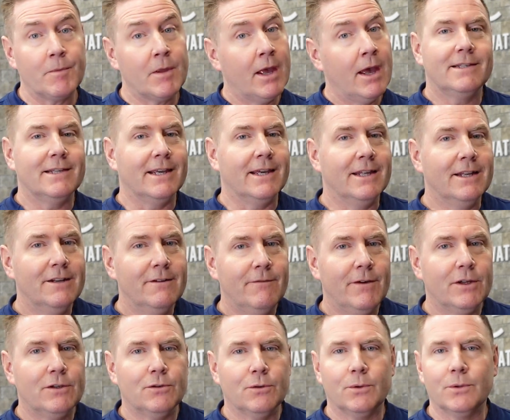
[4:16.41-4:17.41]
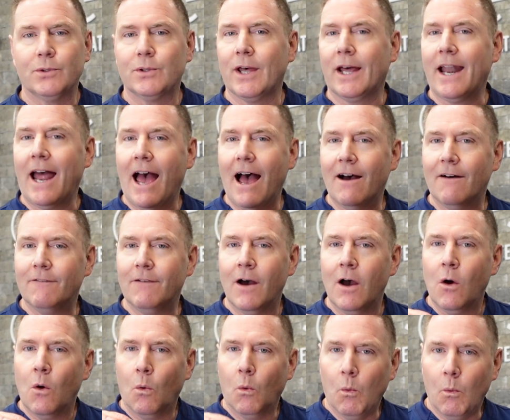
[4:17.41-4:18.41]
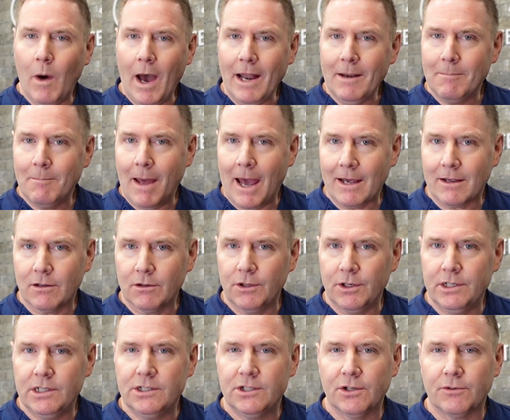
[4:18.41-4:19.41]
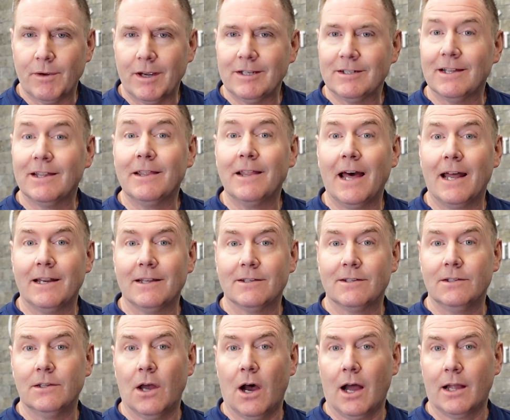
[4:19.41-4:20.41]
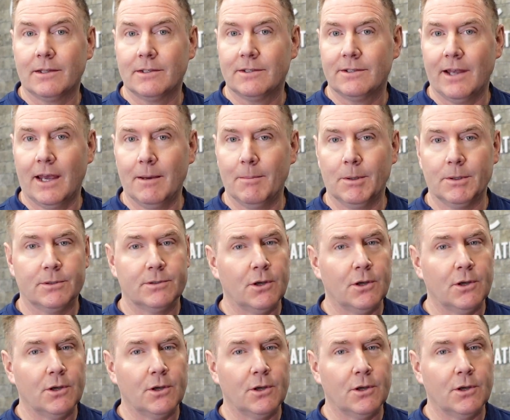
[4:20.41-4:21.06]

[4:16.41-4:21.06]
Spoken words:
It's the individuals that have wet macular degeneration that is not stable.